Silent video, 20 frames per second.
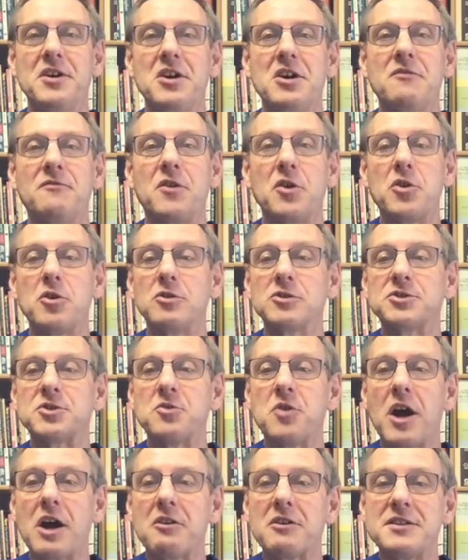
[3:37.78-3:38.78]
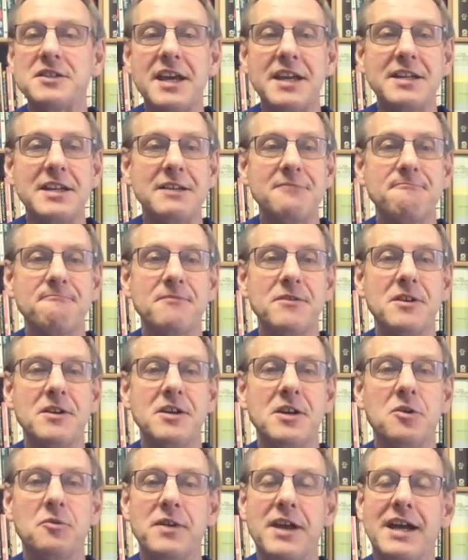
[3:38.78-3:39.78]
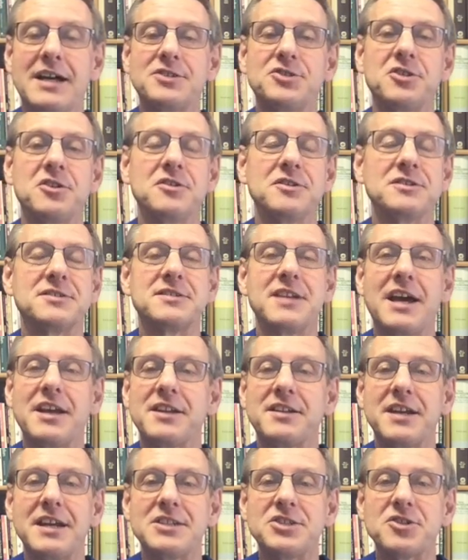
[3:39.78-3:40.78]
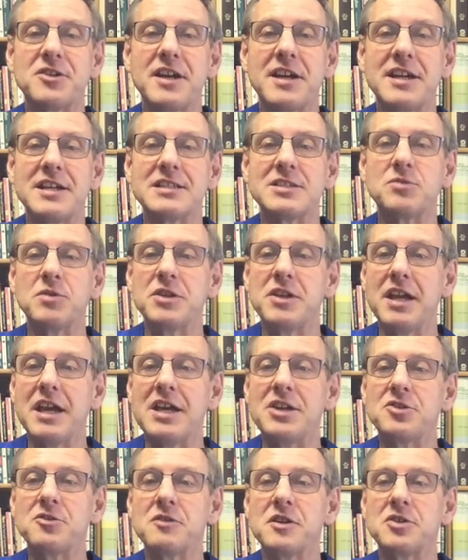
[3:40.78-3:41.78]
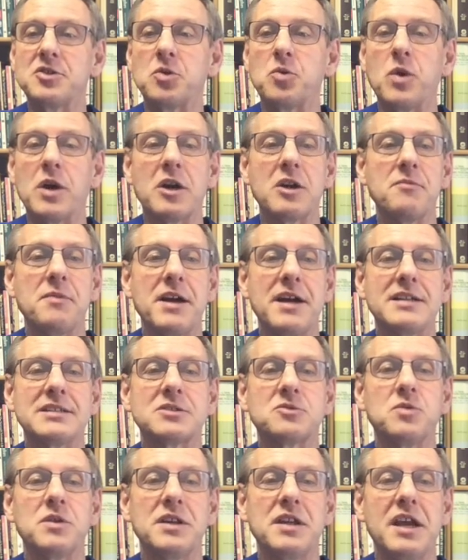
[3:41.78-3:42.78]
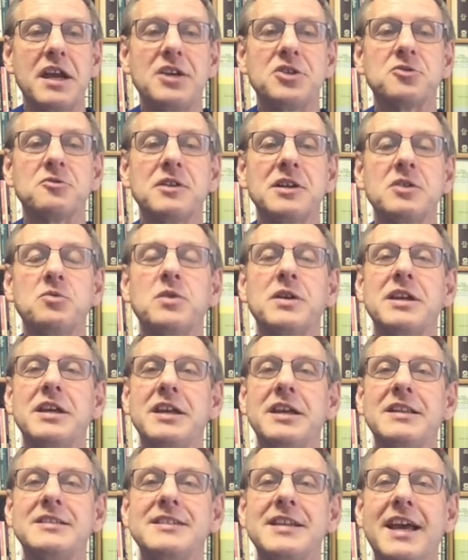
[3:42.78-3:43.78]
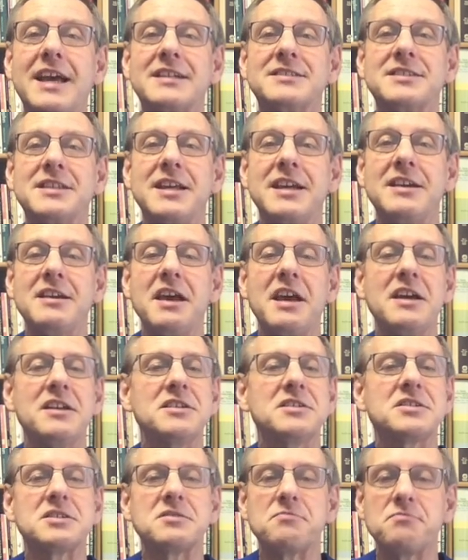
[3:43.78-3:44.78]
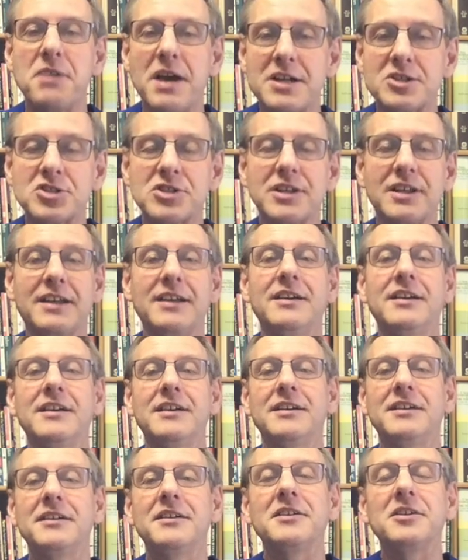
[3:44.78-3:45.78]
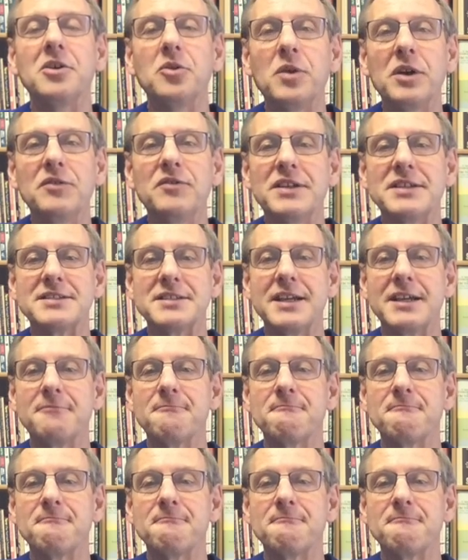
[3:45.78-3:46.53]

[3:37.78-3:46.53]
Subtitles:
For those who are attending, we ask you to sanitize your hands when you enter and to wear a mask when entering, when exiting, and especially when visiting.